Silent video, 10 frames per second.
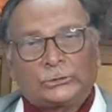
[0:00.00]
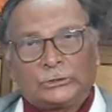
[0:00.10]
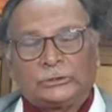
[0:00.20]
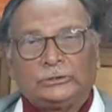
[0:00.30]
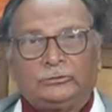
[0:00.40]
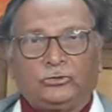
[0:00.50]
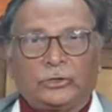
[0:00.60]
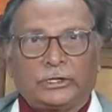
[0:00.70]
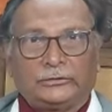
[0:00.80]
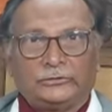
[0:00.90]
They shook
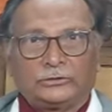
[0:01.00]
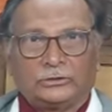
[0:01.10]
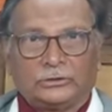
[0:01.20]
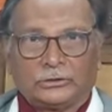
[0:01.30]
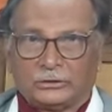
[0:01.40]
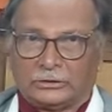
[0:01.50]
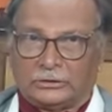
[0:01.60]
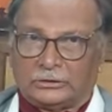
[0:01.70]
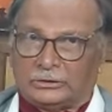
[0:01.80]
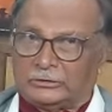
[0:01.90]
hands.
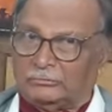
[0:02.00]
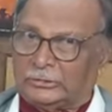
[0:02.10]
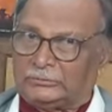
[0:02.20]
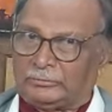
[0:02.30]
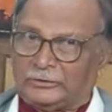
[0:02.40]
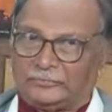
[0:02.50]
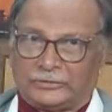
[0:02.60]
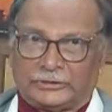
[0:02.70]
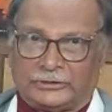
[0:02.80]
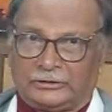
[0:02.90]
But my
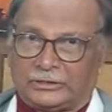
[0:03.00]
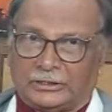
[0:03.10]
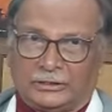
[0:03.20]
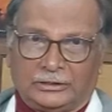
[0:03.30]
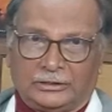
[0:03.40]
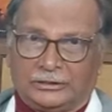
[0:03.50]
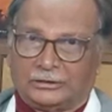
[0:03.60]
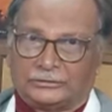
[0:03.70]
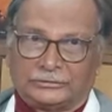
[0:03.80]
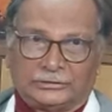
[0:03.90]
friend Tiger
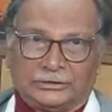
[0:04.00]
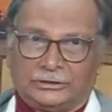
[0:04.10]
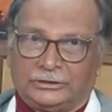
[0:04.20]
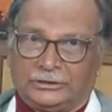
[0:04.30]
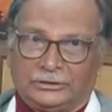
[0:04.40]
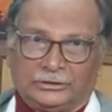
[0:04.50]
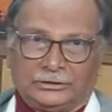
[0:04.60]
Siddiqui,